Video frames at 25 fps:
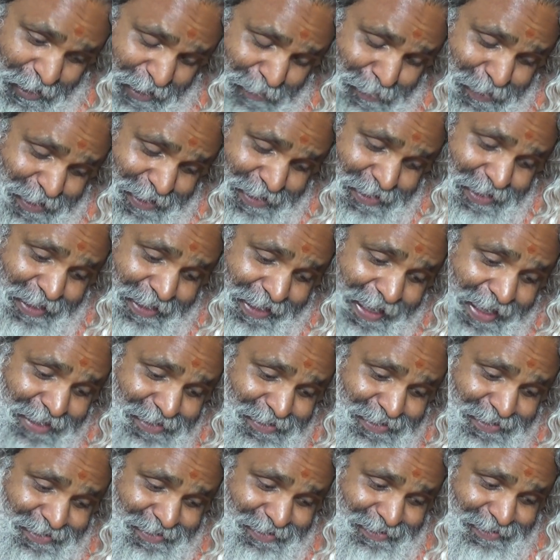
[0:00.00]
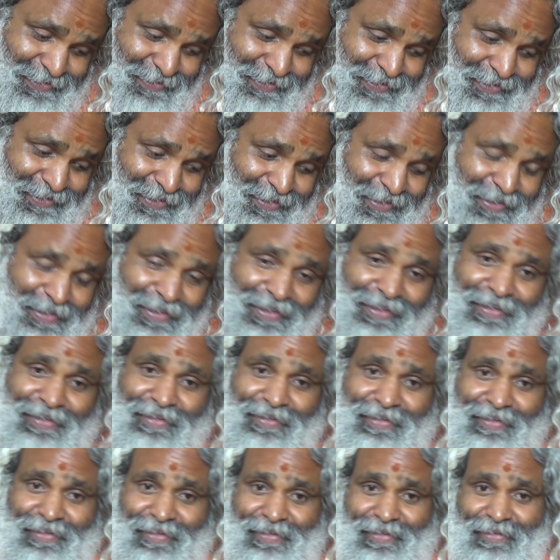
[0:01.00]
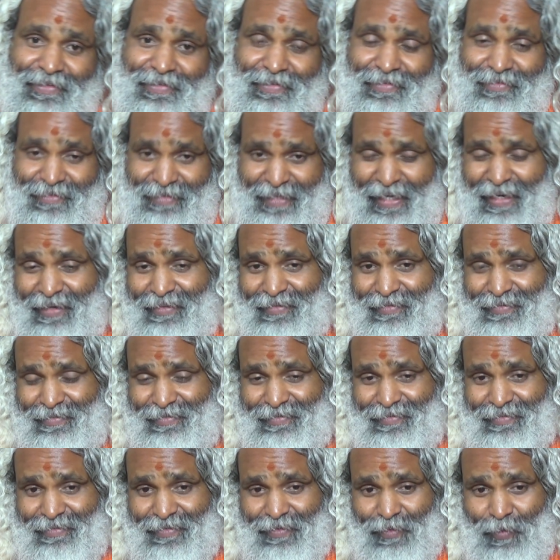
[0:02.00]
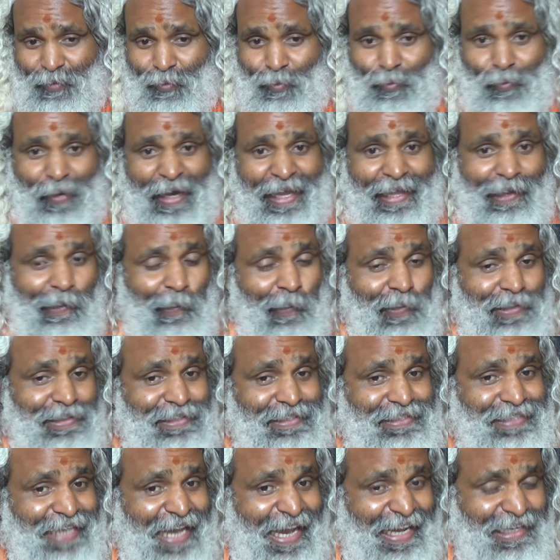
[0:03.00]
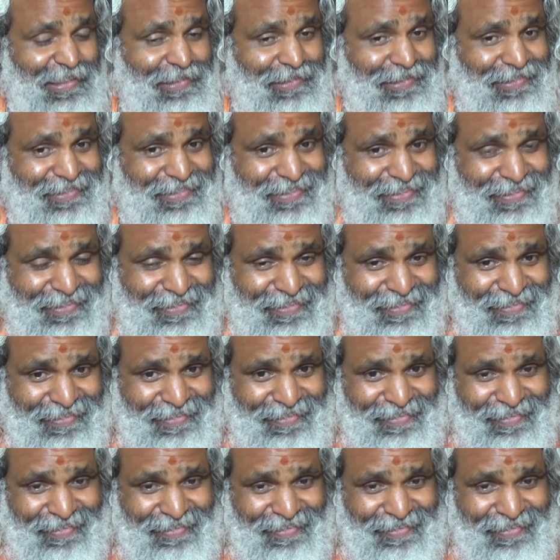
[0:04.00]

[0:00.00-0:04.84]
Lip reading: if this is the case, then why all these actions?